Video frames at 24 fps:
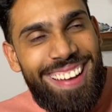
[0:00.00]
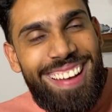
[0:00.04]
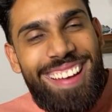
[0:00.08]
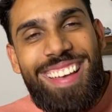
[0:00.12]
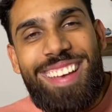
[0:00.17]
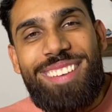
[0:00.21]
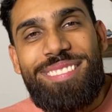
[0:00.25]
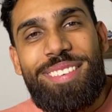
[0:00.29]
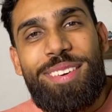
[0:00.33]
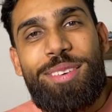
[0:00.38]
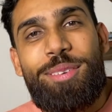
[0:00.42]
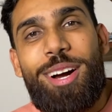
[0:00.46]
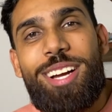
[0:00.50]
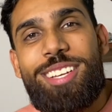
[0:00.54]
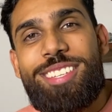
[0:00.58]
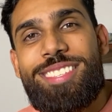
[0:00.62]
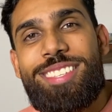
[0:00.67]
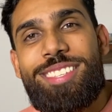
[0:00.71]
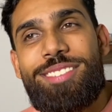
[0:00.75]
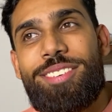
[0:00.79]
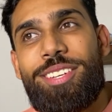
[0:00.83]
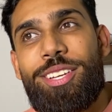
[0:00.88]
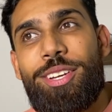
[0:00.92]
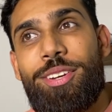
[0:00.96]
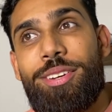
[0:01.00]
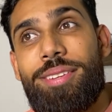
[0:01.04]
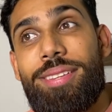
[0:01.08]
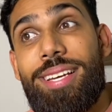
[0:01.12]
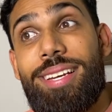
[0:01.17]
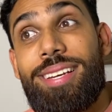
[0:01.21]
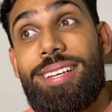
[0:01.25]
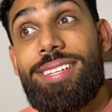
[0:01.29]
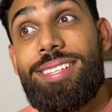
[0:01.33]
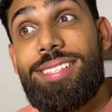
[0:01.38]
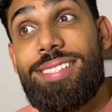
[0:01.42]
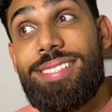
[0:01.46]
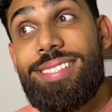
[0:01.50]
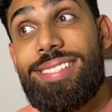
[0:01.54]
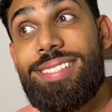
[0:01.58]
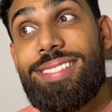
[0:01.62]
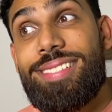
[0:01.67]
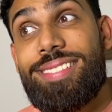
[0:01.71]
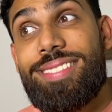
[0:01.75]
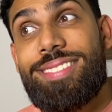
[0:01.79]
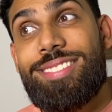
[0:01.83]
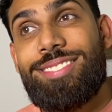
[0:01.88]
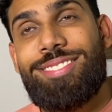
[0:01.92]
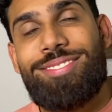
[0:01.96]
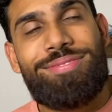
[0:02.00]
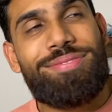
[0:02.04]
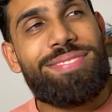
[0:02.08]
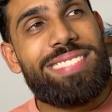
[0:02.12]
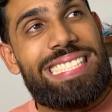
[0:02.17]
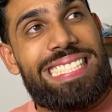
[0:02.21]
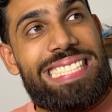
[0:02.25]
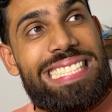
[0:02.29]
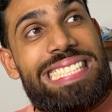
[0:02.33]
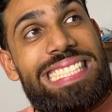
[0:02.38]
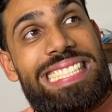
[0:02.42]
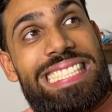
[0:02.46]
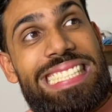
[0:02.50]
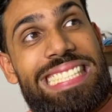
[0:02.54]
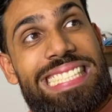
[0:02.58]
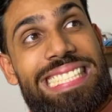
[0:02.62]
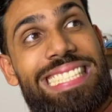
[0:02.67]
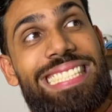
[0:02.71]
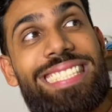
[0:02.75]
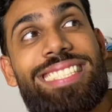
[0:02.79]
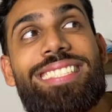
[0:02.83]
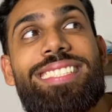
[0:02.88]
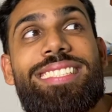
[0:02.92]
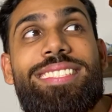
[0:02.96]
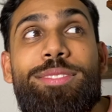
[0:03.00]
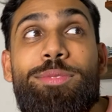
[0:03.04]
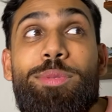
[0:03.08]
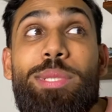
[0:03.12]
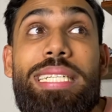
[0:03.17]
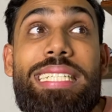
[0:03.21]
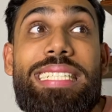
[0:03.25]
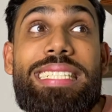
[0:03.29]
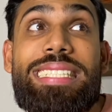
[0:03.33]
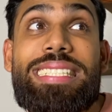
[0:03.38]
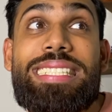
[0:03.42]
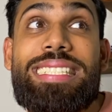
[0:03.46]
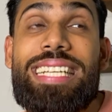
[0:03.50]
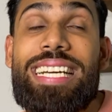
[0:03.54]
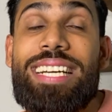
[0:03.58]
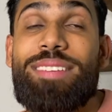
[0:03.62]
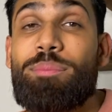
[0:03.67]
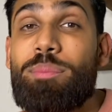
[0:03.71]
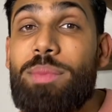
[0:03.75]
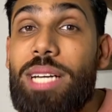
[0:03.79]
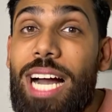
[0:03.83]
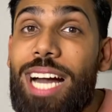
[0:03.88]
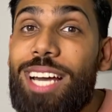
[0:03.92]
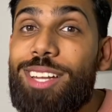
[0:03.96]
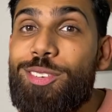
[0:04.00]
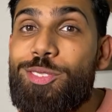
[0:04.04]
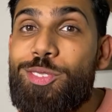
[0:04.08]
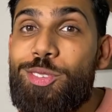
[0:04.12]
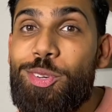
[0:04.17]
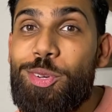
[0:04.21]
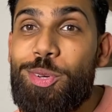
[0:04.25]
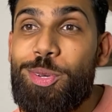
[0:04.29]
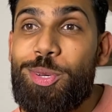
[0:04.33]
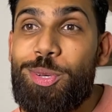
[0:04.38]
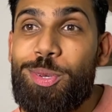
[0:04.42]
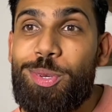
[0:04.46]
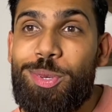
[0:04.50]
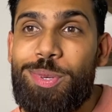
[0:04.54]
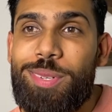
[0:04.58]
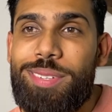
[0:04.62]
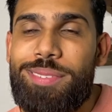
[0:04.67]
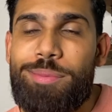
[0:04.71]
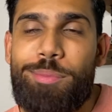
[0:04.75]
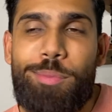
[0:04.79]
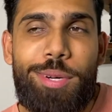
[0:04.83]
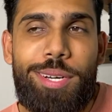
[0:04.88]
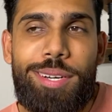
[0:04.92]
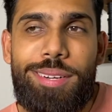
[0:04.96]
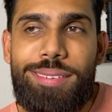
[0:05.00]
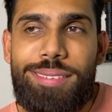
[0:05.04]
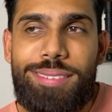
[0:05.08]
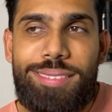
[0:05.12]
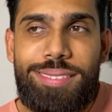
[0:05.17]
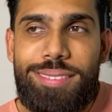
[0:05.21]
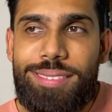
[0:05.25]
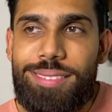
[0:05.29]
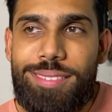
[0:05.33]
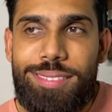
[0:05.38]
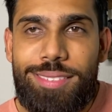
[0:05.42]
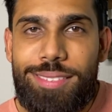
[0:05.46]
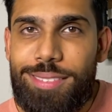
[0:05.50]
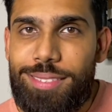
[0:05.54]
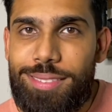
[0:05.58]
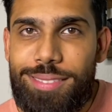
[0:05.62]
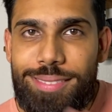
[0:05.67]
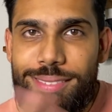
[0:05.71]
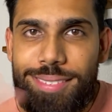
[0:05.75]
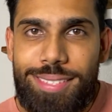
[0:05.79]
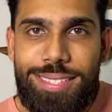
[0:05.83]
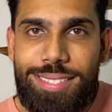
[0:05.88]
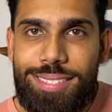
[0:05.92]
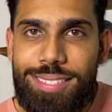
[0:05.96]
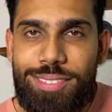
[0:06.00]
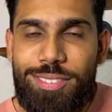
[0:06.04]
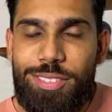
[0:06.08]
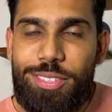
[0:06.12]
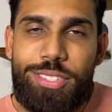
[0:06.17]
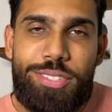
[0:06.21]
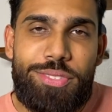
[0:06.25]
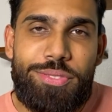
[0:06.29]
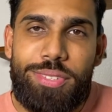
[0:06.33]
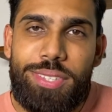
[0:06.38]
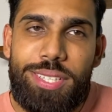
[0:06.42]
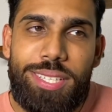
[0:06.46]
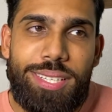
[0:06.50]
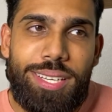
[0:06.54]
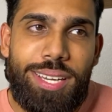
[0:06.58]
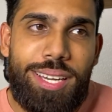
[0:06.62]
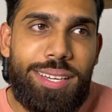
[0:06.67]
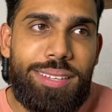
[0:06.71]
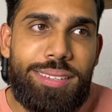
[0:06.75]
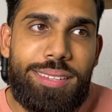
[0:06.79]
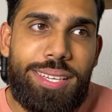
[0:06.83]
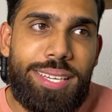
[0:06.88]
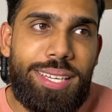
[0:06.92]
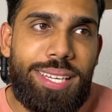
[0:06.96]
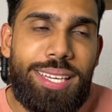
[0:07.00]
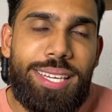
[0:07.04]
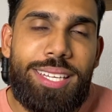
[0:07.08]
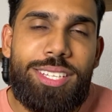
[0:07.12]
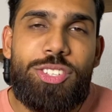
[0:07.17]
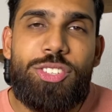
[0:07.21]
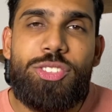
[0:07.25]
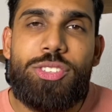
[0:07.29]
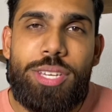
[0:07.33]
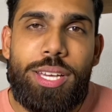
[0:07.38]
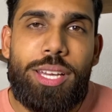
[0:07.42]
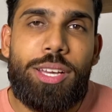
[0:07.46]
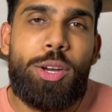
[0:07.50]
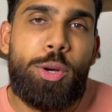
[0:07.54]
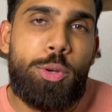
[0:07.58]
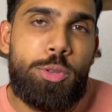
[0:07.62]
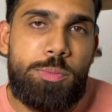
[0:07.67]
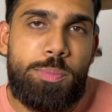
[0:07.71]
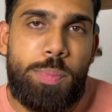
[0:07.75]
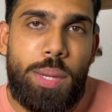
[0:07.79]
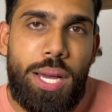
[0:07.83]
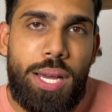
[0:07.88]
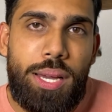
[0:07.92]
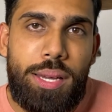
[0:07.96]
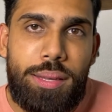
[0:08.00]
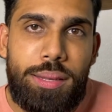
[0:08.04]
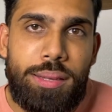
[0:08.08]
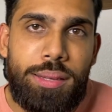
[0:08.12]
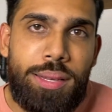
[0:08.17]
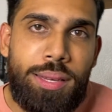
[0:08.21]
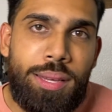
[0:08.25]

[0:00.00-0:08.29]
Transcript: if you're watching this video and you're like, oh, well, I'm kind of screwed. Well, it's really not. Like, it goes by,